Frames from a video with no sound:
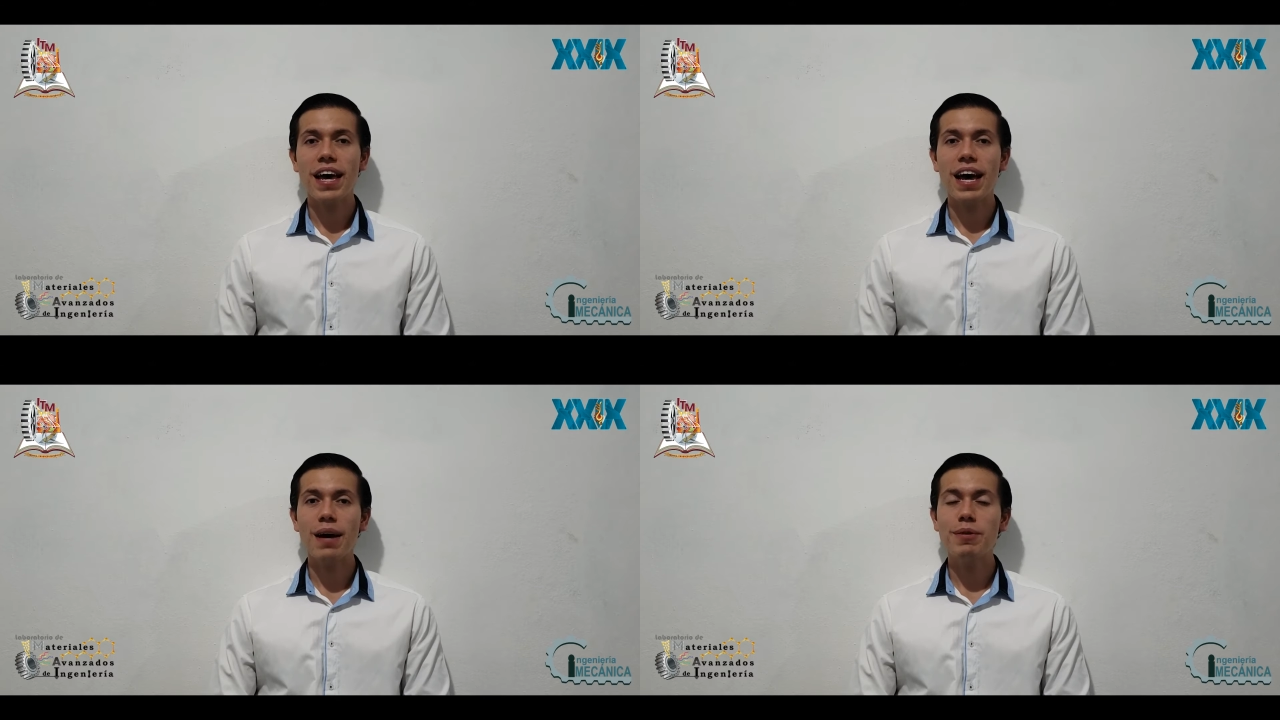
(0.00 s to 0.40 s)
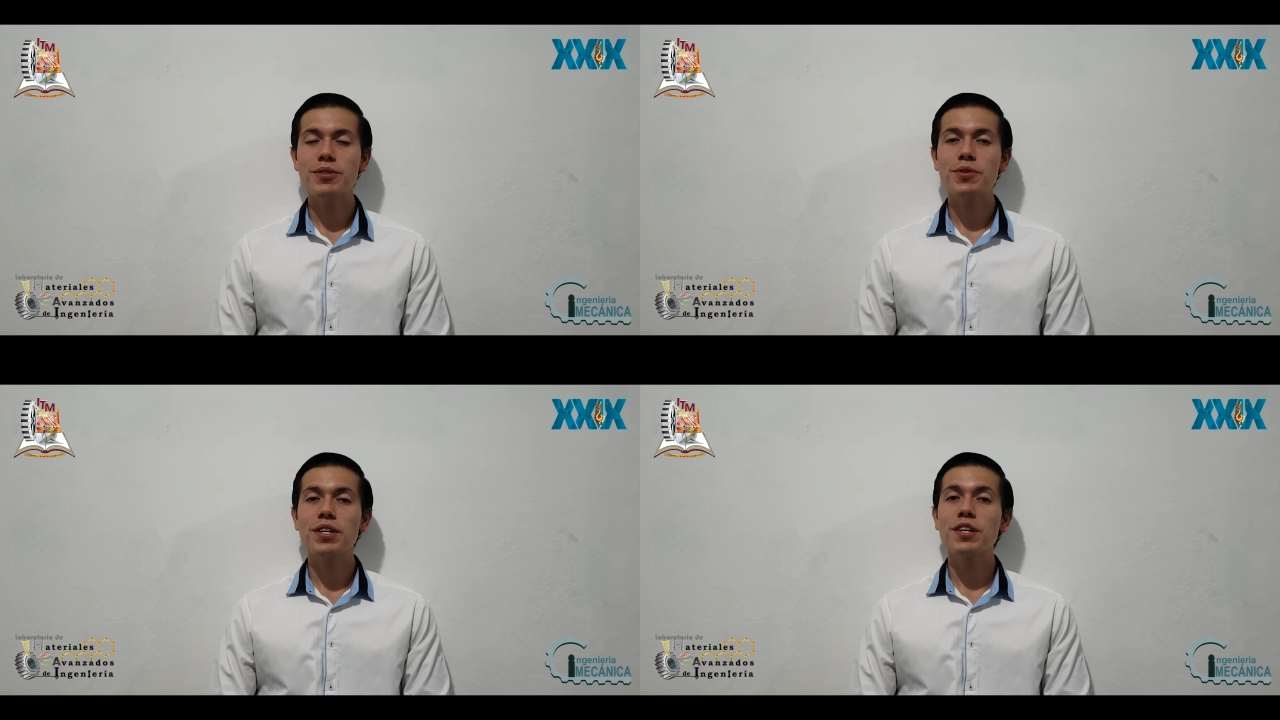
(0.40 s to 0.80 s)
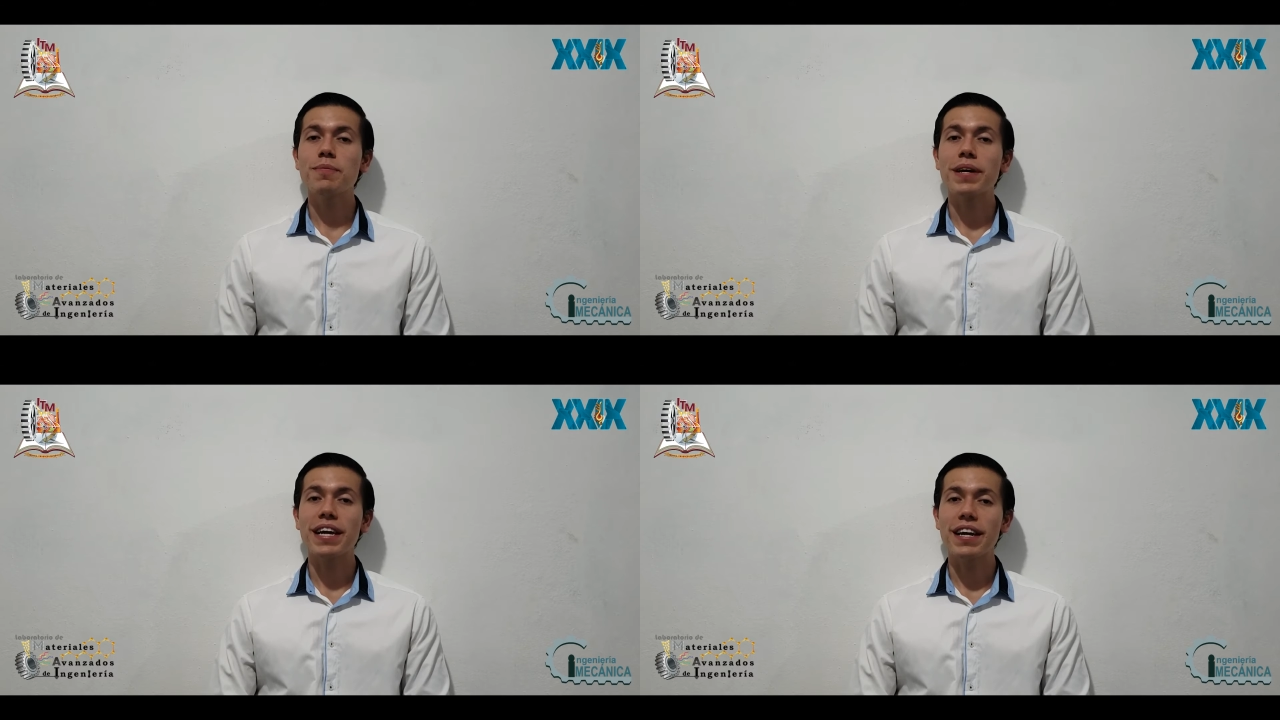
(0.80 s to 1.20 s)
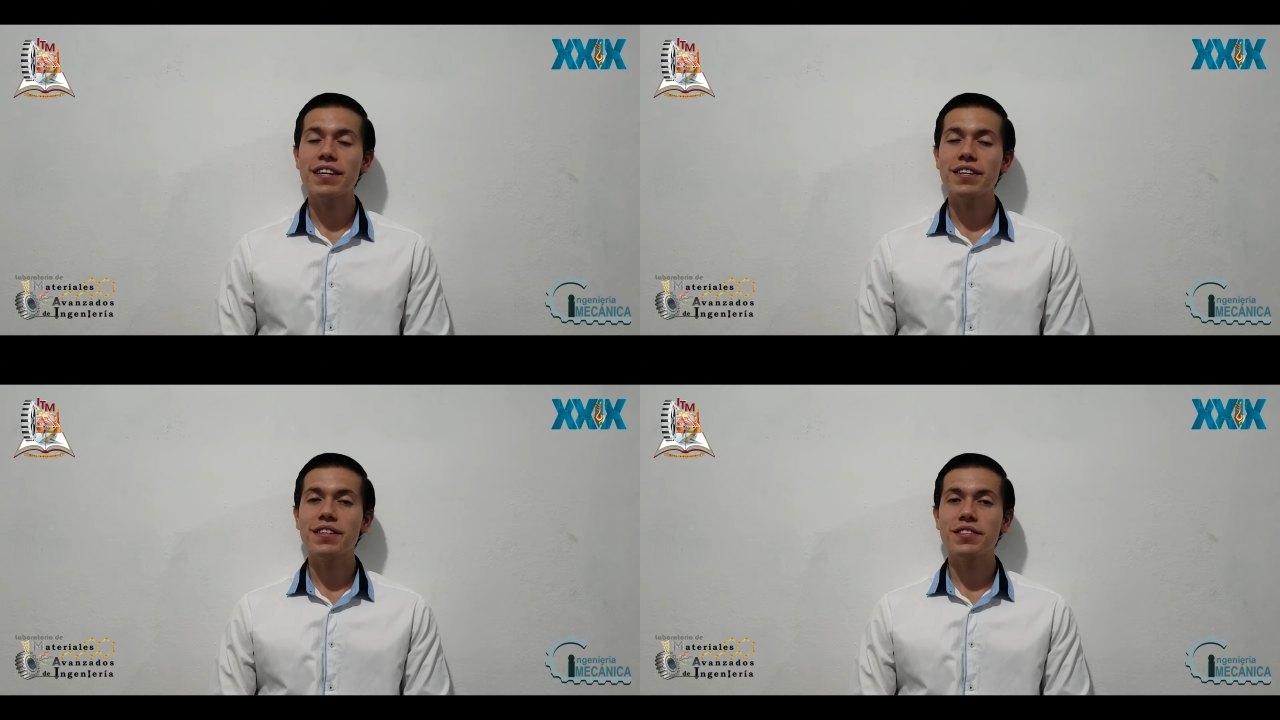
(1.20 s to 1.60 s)
I'm a student of
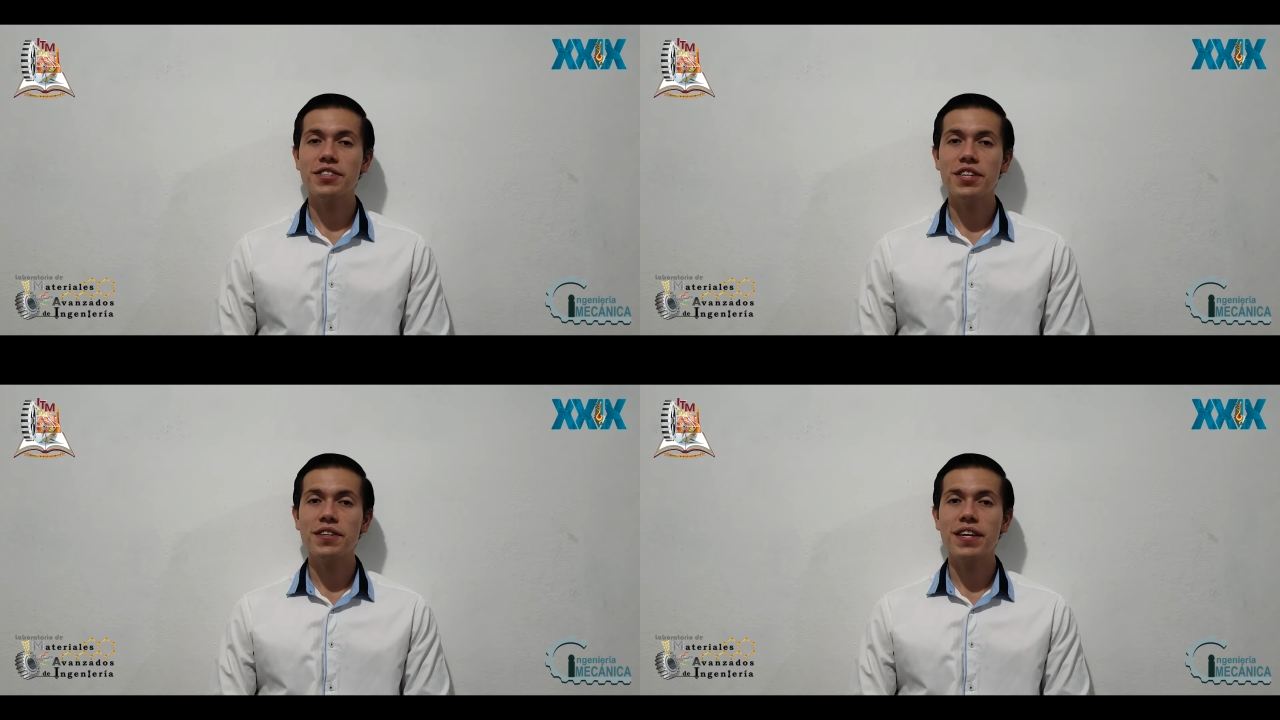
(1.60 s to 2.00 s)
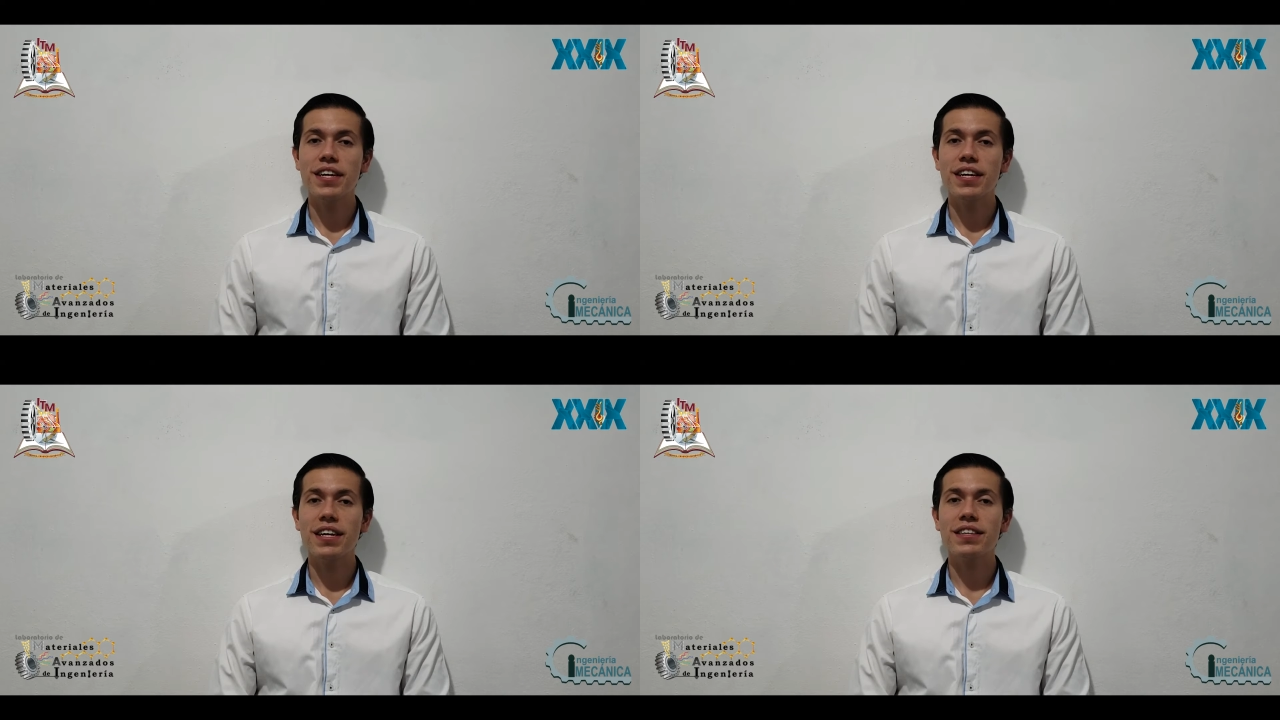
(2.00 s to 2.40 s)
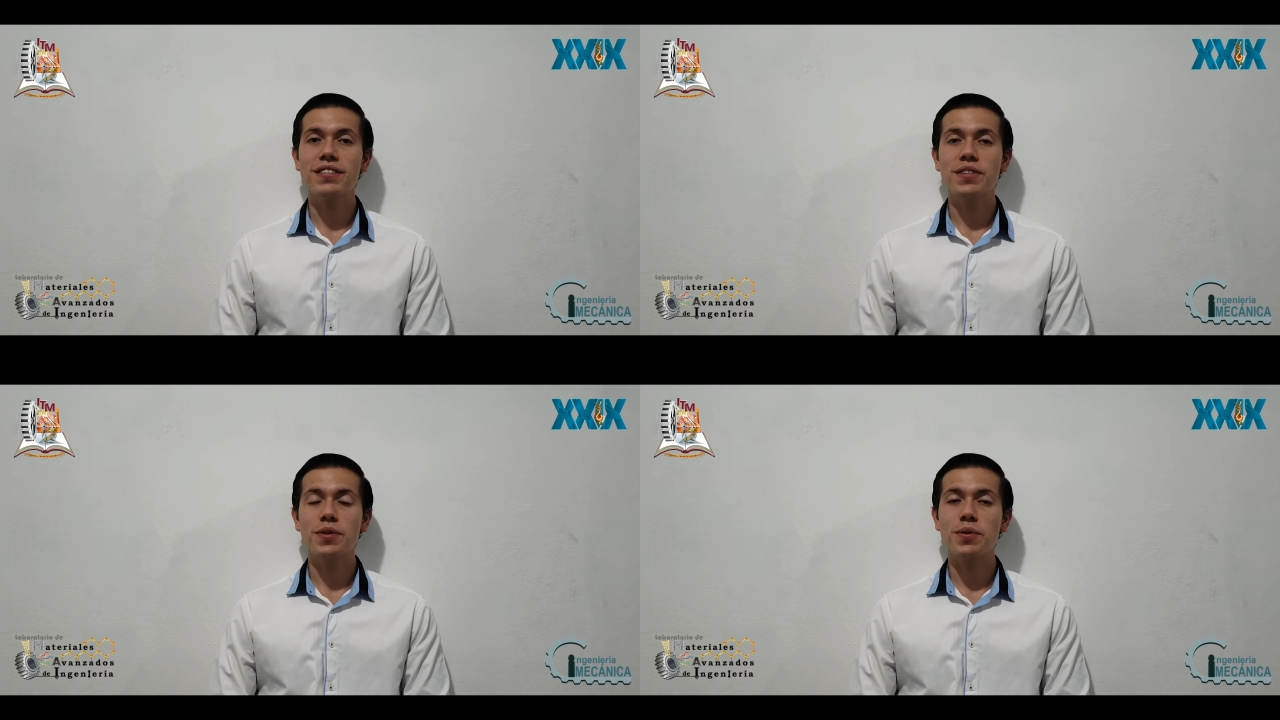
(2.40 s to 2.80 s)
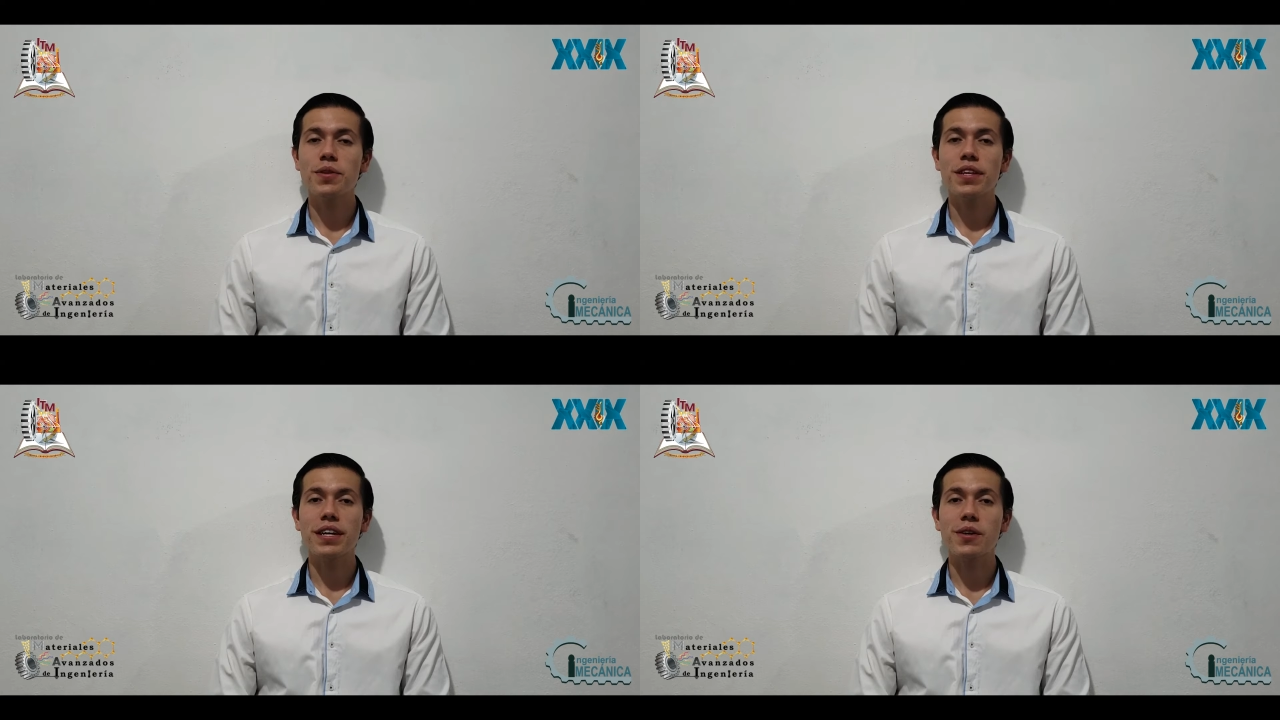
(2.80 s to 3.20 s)
mechanical engineering in the
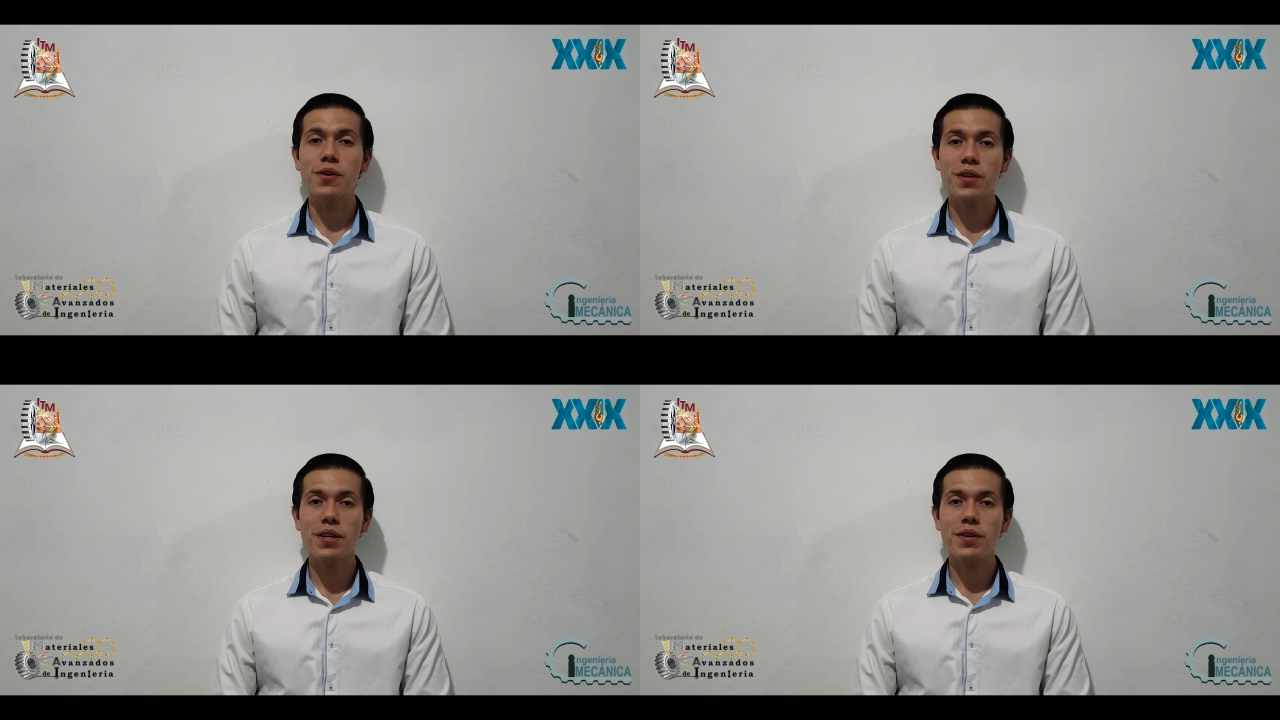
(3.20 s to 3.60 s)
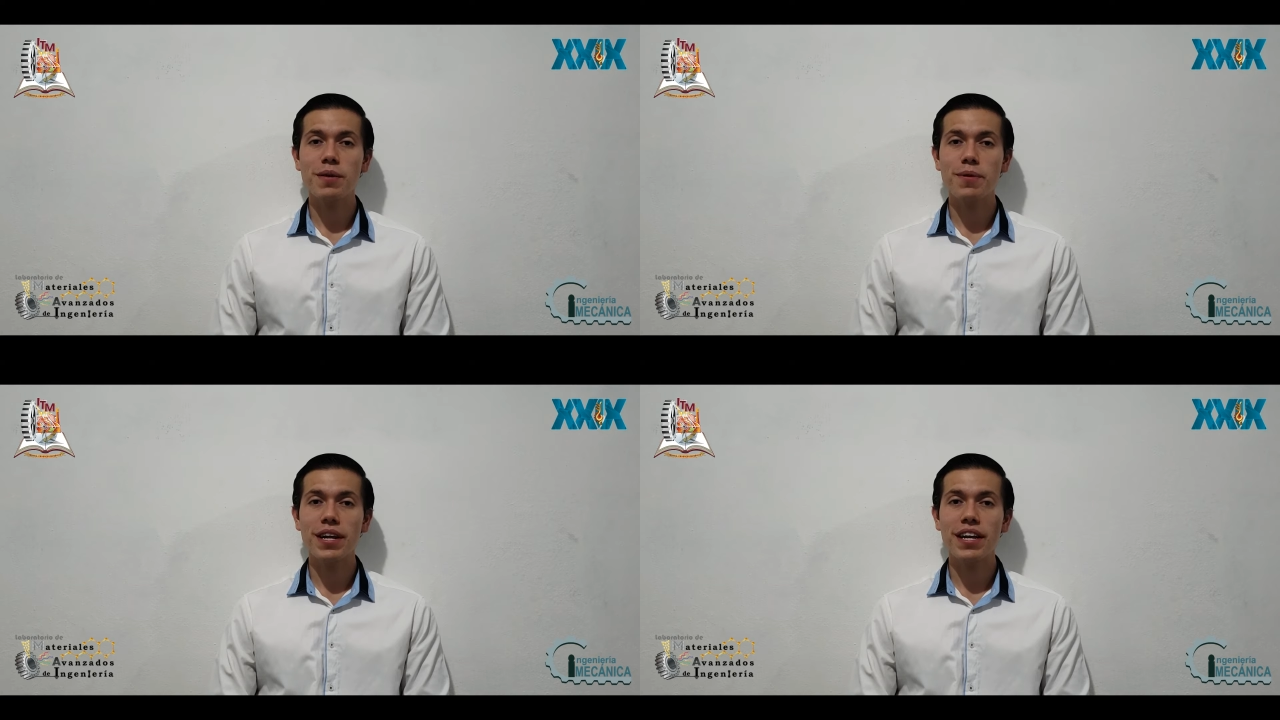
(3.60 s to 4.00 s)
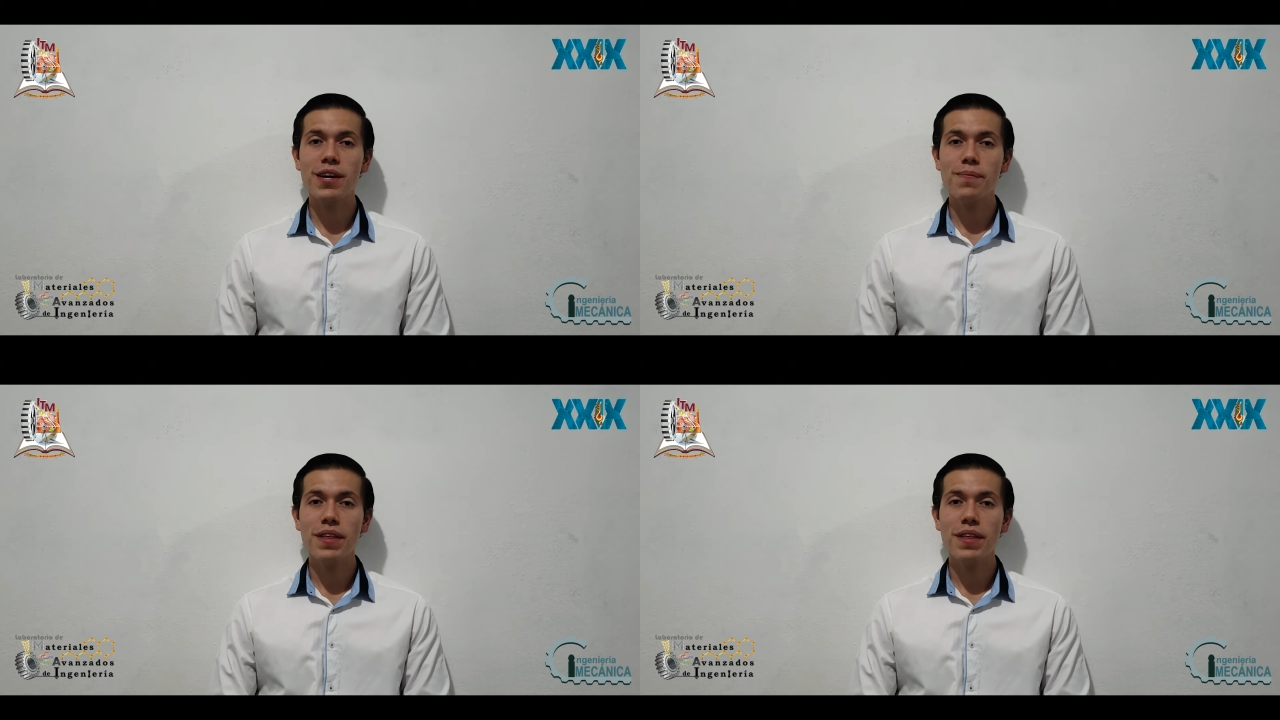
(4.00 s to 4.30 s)
Instituto Tecnológico de Morelia,